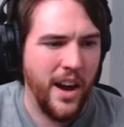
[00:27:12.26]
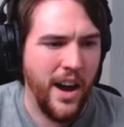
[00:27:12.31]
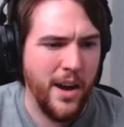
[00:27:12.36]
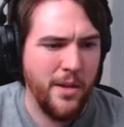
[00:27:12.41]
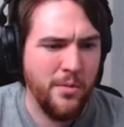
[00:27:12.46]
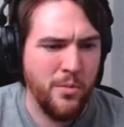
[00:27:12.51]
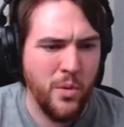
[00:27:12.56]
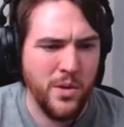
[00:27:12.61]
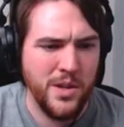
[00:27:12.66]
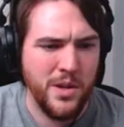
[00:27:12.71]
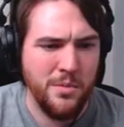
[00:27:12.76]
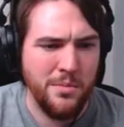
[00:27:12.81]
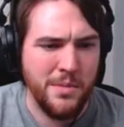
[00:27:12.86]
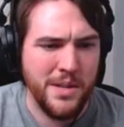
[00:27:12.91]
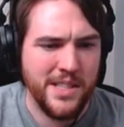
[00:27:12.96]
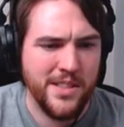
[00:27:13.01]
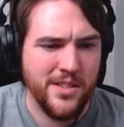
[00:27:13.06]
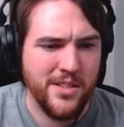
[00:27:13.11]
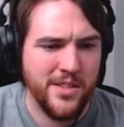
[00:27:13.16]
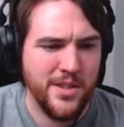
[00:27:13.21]
I warn you,
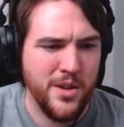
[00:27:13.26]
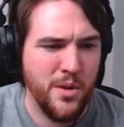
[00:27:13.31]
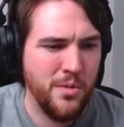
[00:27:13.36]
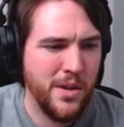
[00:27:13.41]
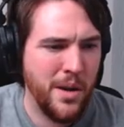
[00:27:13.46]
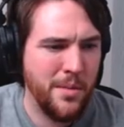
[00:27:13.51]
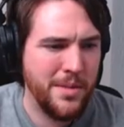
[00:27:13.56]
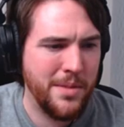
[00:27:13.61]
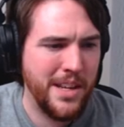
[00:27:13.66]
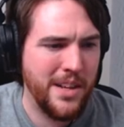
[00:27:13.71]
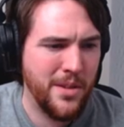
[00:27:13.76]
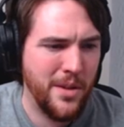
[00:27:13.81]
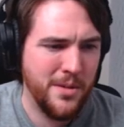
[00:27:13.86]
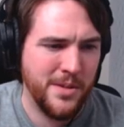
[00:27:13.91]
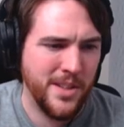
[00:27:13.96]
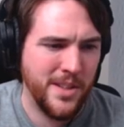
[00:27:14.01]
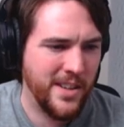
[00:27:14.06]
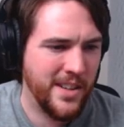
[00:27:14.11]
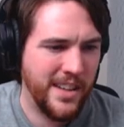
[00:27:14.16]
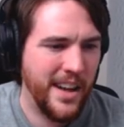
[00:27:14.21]
mister, don't come any
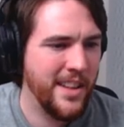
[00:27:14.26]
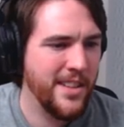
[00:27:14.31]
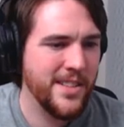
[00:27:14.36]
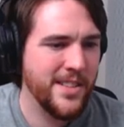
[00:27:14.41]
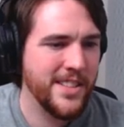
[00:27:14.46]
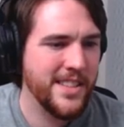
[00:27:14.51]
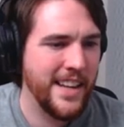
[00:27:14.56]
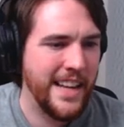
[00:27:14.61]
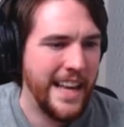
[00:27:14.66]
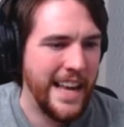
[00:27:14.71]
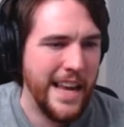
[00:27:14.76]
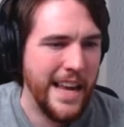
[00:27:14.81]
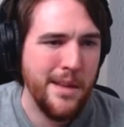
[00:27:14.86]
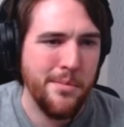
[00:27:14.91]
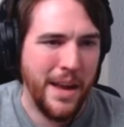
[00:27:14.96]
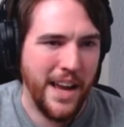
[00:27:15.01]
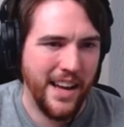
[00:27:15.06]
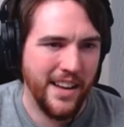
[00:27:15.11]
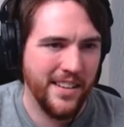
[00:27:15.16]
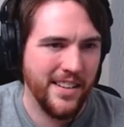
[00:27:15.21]
closer. It kind of looks like
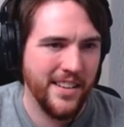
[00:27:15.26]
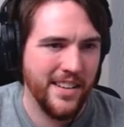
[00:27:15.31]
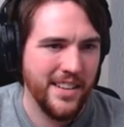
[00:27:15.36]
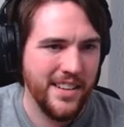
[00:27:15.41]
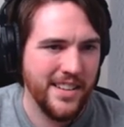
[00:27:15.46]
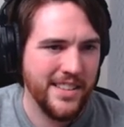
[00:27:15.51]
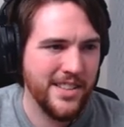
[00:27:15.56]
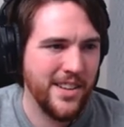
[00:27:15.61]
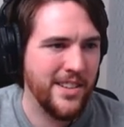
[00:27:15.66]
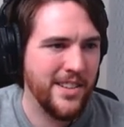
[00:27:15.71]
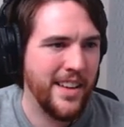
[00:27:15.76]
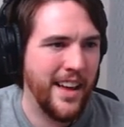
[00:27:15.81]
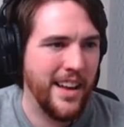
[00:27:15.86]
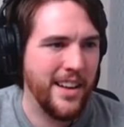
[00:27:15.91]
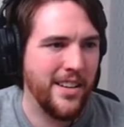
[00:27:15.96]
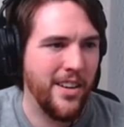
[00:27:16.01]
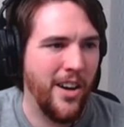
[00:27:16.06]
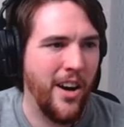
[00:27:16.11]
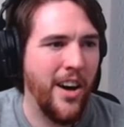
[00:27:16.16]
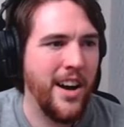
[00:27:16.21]
He-Man. He's got
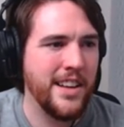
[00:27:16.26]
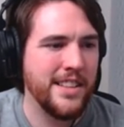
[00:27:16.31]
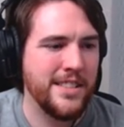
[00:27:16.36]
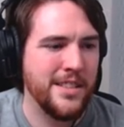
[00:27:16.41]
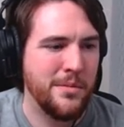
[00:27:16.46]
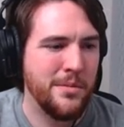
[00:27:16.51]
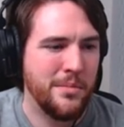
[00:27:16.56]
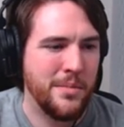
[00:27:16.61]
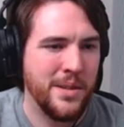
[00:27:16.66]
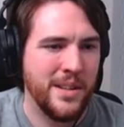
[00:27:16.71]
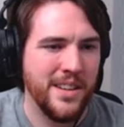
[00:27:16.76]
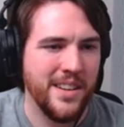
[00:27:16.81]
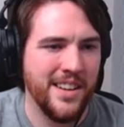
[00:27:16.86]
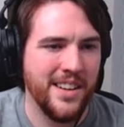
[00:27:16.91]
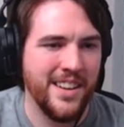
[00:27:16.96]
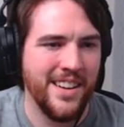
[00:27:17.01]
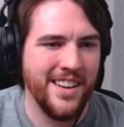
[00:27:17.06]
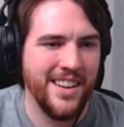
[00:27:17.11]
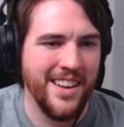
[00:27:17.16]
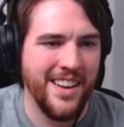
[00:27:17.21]
that awesome...
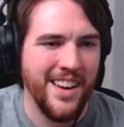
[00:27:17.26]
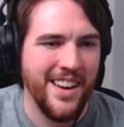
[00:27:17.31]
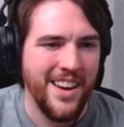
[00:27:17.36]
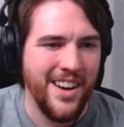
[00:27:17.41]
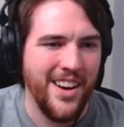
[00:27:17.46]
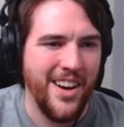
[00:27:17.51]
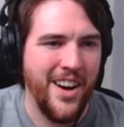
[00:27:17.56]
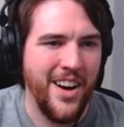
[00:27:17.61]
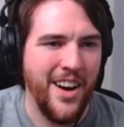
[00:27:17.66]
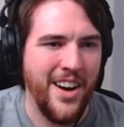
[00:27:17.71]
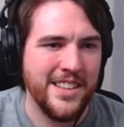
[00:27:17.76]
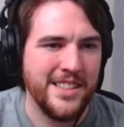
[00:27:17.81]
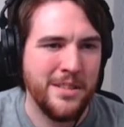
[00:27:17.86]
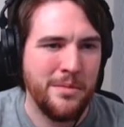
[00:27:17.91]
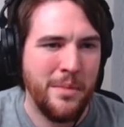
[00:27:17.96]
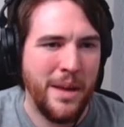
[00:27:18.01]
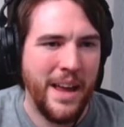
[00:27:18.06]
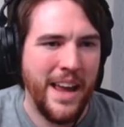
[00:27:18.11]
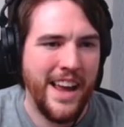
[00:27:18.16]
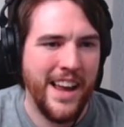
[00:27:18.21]

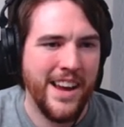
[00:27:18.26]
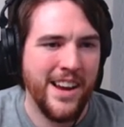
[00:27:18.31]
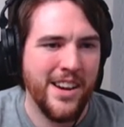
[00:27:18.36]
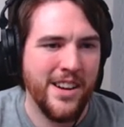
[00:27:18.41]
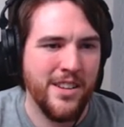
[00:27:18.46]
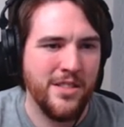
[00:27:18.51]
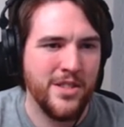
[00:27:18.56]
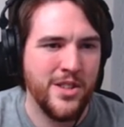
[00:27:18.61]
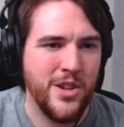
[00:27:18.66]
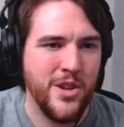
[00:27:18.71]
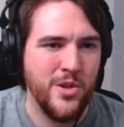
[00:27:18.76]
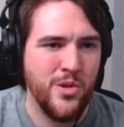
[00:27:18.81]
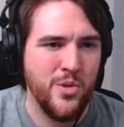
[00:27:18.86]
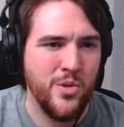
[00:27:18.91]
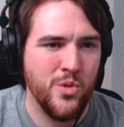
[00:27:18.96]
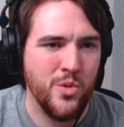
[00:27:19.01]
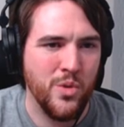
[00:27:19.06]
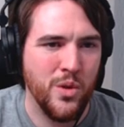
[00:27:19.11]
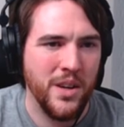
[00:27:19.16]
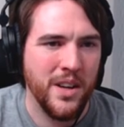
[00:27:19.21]
awesome
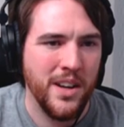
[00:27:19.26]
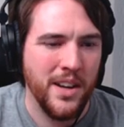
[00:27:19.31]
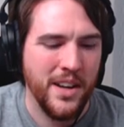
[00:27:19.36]
hairdo.